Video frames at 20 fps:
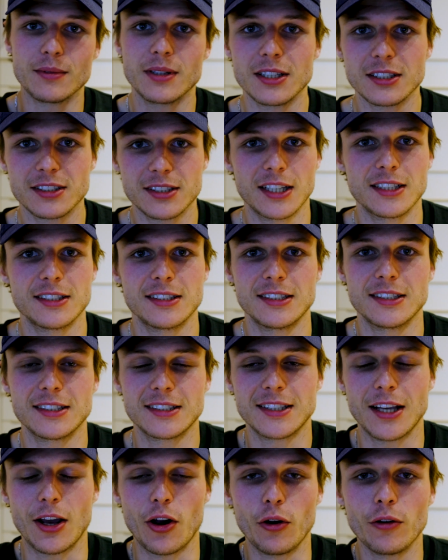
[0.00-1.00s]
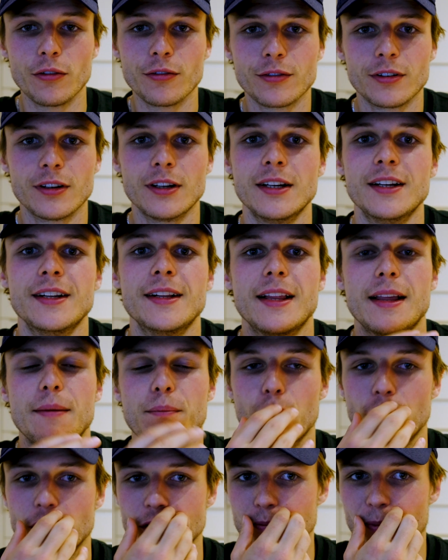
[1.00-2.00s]
minute test itself,
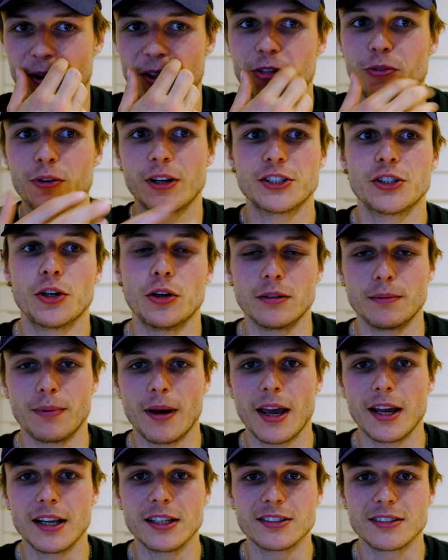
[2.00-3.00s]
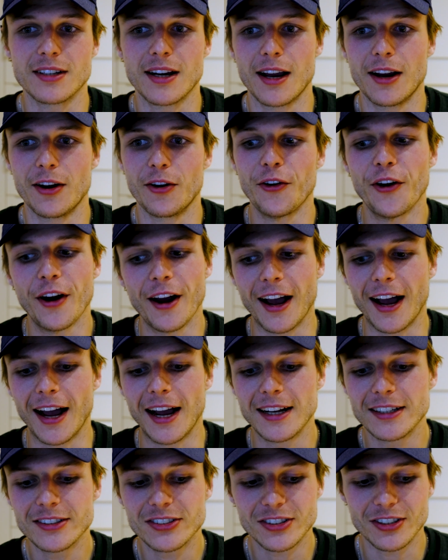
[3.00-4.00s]
puts my threshold pace now
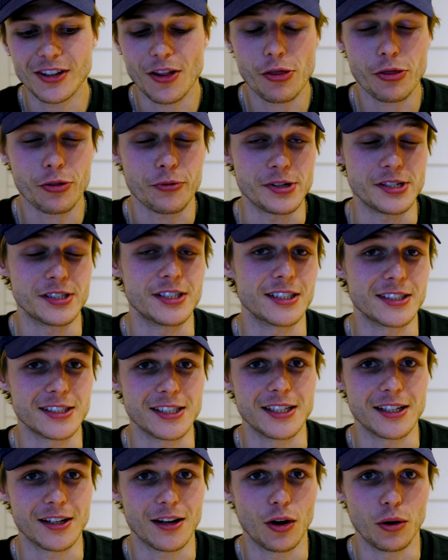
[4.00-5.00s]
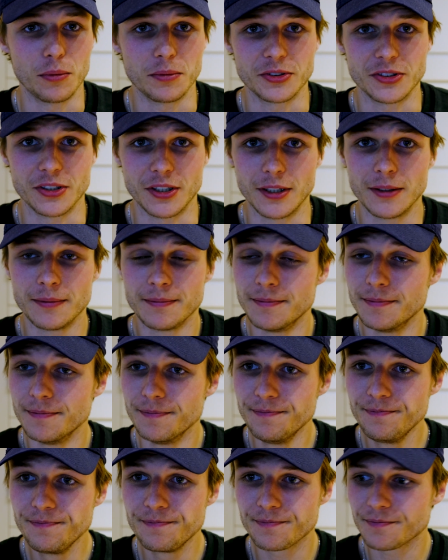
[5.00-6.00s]
at 316 a kilometer
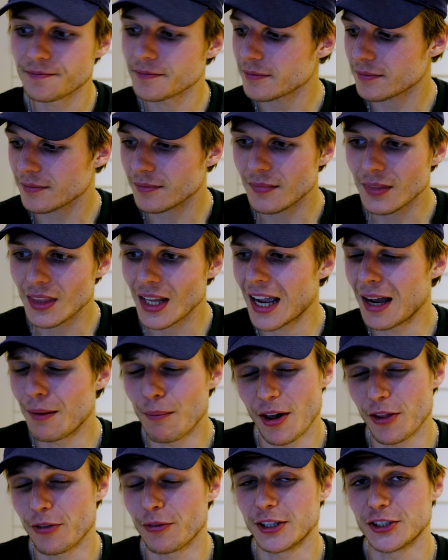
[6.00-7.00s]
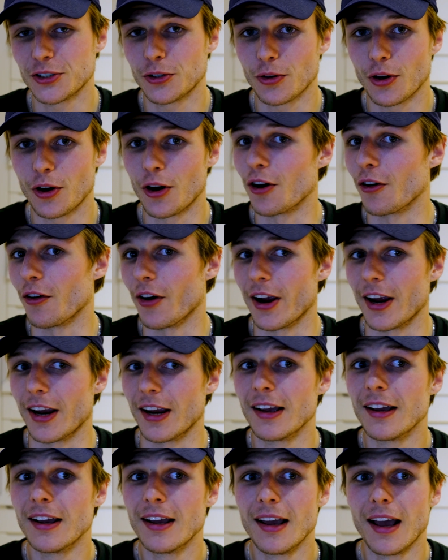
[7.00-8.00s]
and my threshold heart
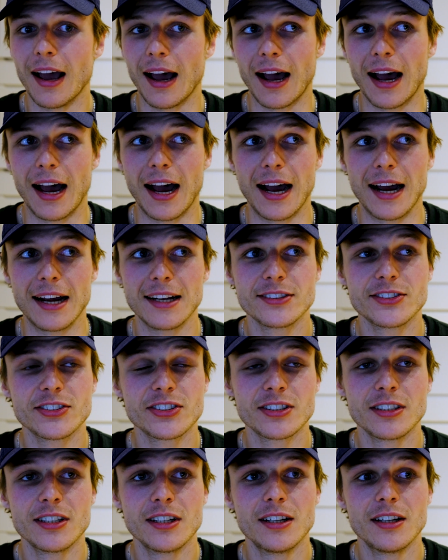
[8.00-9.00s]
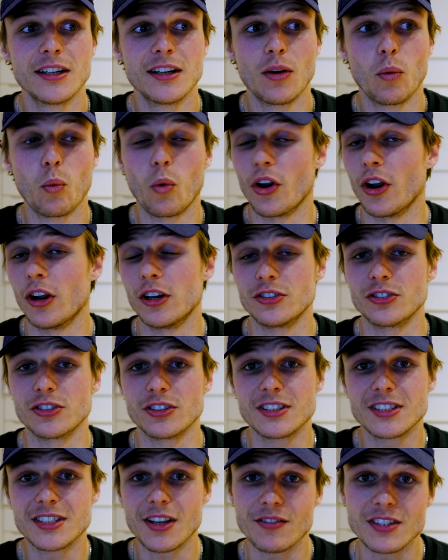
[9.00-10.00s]
rate at
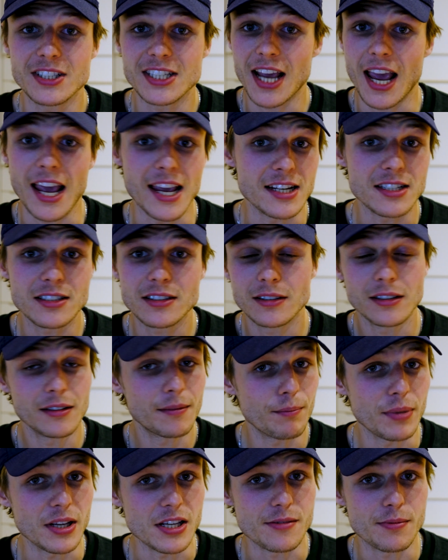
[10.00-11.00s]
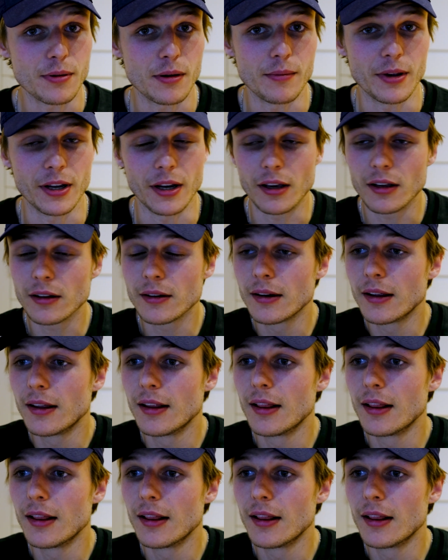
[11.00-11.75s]
178 beats per minute,